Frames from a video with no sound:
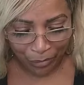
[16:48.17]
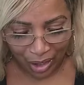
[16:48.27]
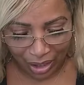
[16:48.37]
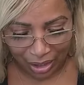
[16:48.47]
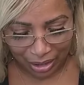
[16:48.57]

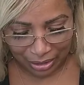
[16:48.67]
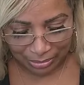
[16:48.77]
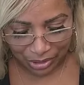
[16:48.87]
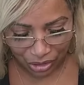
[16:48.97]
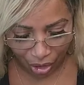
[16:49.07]

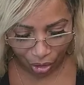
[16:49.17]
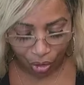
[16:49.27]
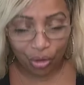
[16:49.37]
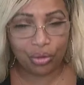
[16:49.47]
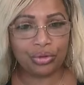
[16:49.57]
Um,
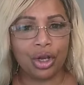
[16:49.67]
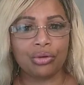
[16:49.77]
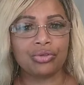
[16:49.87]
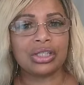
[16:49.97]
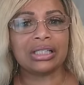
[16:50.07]
so
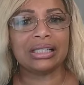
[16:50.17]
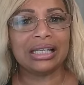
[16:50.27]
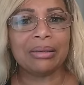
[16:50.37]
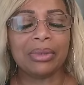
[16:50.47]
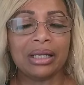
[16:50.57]
don't just
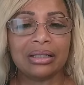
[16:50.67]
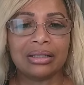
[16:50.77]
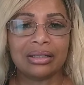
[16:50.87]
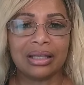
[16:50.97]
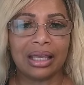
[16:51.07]
limit it
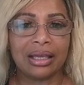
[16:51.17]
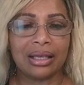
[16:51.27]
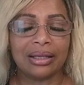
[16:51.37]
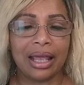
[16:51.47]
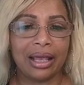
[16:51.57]
to
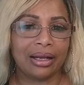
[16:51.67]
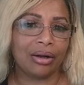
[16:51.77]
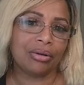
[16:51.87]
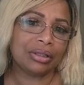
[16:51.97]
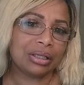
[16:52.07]
thinking that
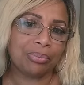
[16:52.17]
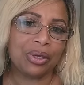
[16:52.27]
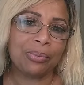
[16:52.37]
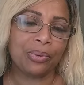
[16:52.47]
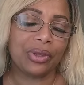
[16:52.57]
only the
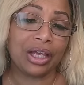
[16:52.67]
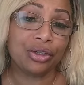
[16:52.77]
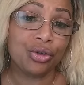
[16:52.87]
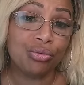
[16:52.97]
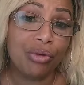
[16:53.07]
people that
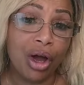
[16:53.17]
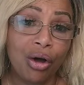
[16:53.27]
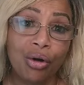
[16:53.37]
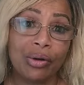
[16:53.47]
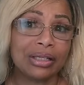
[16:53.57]
you
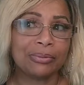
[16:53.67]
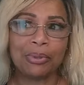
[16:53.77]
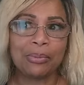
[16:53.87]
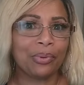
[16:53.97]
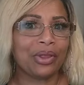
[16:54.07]
know. It's
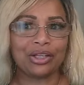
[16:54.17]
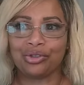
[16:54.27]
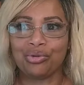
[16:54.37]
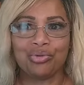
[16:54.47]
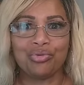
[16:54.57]
people that
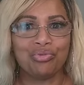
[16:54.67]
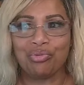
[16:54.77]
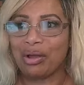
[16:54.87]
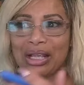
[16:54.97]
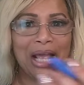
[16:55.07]
you.
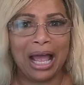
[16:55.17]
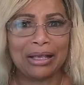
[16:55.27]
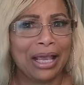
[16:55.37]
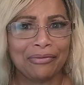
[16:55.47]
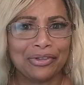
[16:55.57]
I
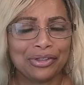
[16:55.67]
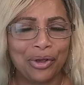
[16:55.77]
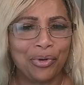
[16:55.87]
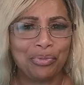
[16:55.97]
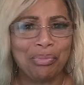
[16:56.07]
have
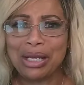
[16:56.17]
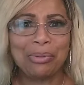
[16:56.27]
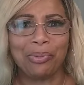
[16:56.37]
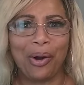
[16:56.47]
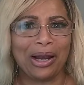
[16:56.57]
sold many
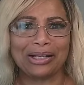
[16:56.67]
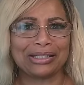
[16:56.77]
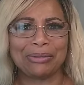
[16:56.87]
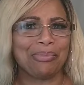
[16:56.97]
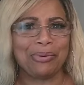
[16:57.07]
products
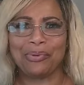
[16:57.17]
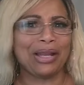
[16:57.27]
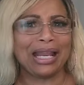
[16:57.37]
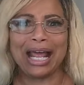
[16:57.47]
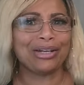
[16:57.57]
to people
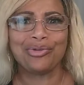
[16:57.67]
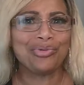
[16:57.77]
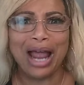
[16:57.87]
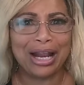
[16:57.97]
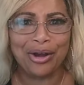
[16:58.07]
that I do
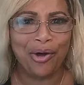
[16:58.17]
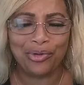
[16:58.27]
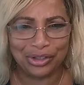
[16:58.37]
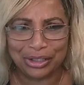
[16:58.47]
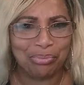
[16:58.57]
not know.
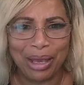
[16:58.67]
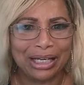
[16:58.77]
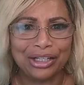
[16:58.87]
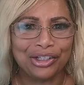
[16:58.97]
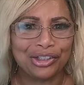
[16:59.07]
Just met
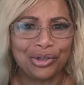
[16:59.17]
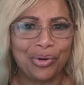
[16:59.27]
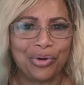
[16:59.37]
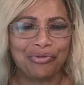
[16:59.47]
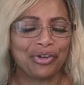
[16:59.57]
in the
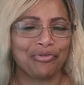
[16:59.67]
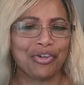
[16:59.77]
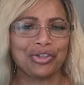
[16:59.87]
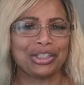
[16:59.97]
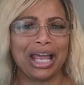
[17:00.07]
store for the
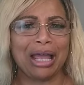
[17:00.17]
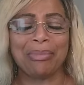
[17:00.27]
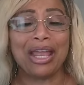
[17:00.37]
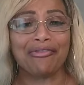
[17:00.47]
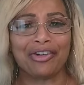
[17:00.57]
first time
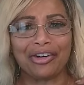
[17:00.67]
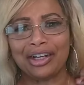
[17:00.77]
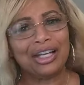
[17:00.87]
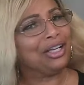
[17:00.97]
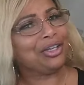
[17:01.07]
ever.
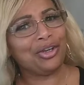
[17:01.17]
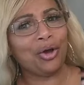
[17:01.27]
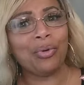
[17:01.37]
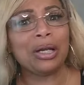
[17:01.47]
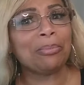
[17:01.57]
You know,
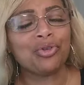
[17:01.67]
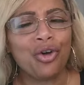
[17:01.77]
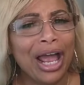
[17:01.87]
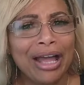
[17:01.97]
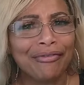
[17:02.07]
when I'm
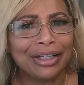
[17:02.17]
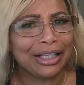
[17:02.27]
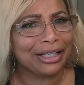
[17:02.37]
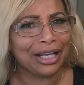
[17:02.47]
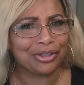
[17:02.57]

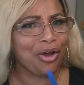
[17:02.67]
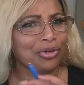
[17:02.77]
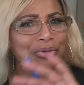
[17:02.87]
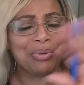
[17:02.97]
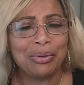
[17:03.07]
traveling, I talk
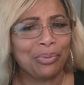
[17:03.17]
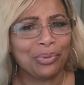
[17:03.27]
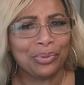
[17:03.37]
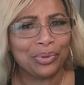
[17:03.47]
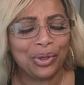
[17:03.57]
to
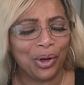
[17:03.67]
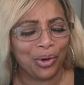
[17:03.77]
people, you know,